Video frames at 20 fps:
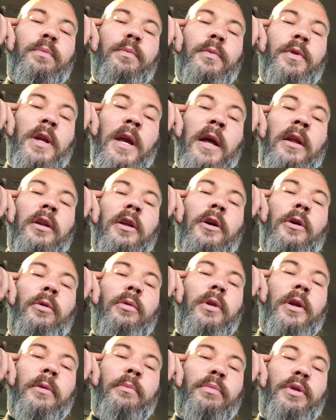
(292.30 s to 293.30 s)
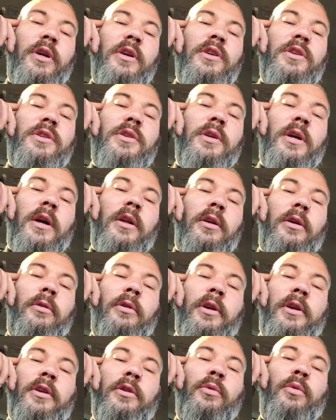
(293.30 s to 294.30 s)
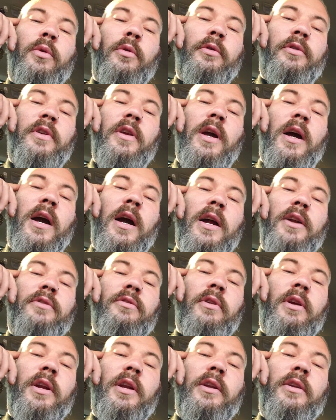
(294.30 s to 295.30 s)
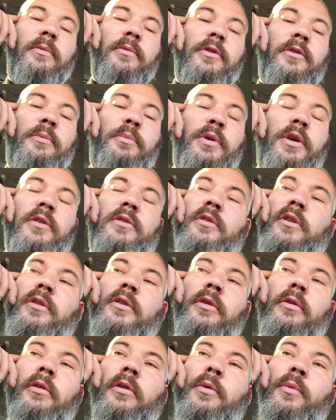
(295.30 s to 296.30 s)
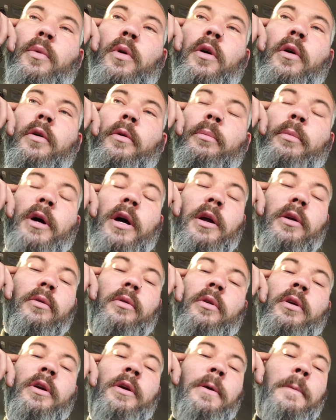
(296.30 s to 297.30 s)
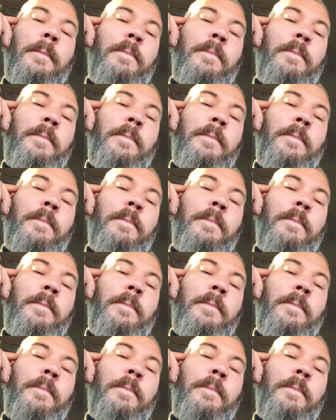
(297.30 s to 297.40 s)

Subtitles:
yellow, like piss yellow, like you were dehydrated and just pissed into your own water bottle.